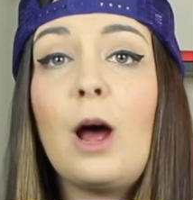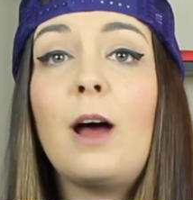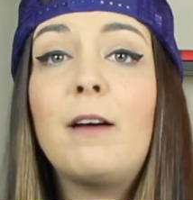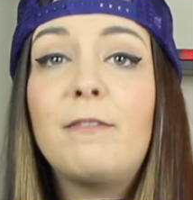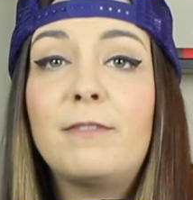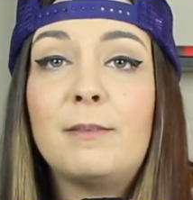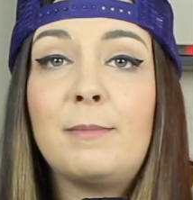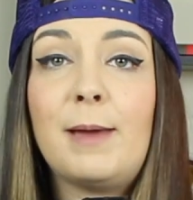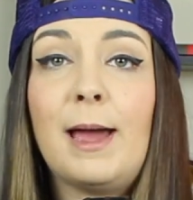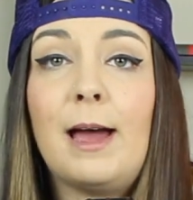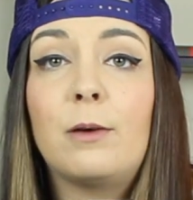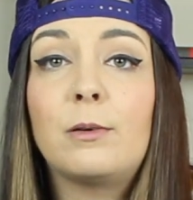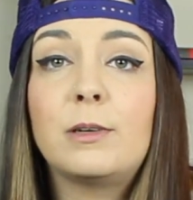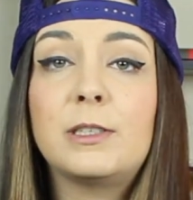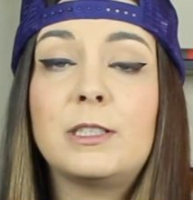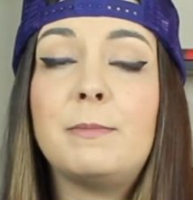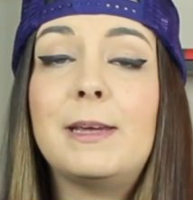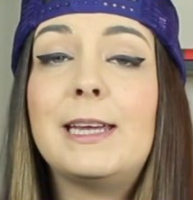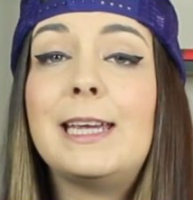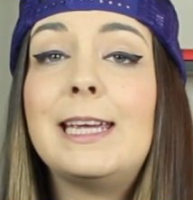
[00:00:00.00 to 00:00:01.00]
off the
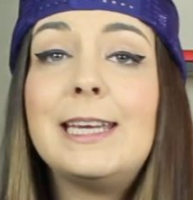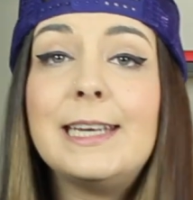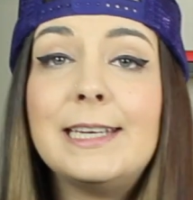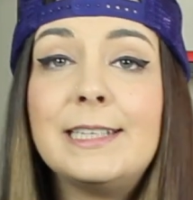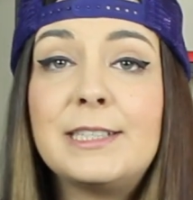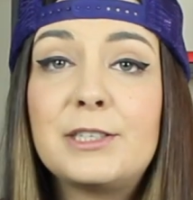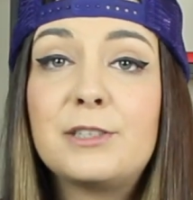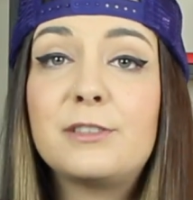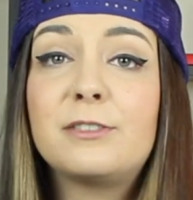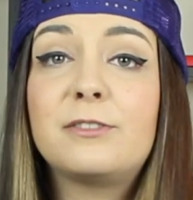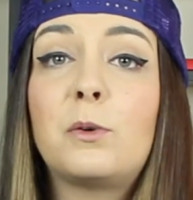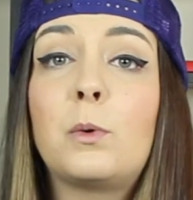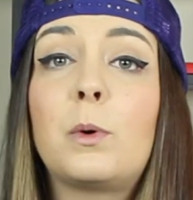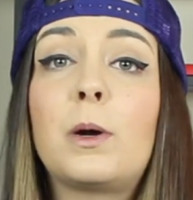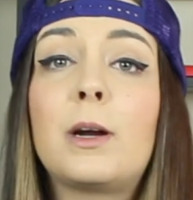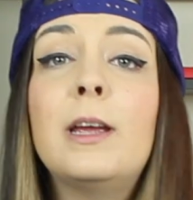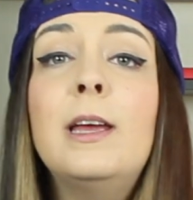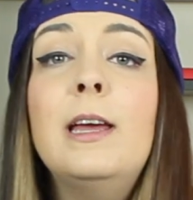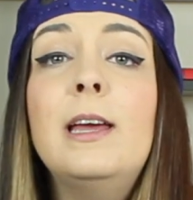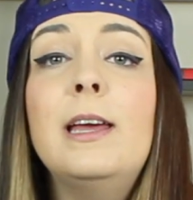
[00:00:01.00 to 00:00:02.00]
power to make it easier
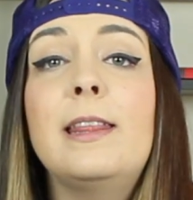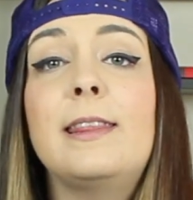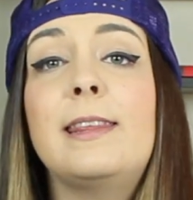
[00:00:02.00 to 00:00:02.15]
for